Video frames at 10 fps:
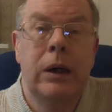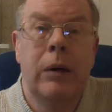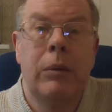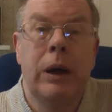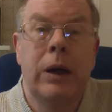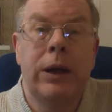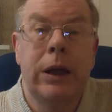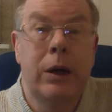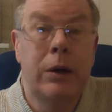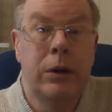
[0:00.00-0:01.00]
I'm glad they
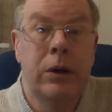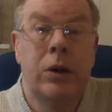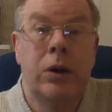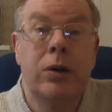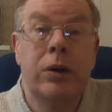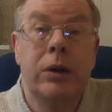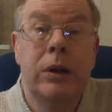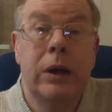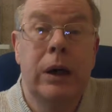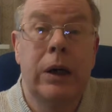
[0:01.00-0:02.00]
got caught,
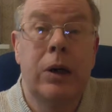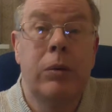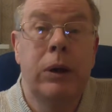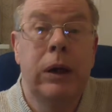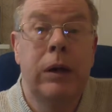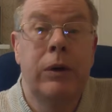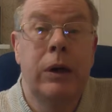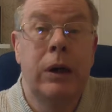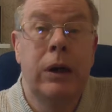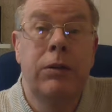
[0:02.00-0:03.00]
and I hope they're given
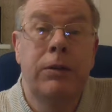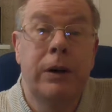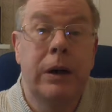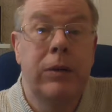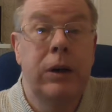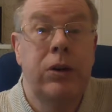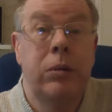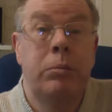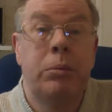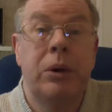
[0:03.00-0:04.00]
at least 5 years
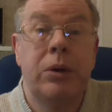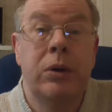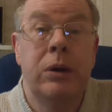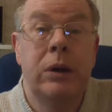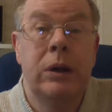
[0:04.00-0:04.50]
in prison.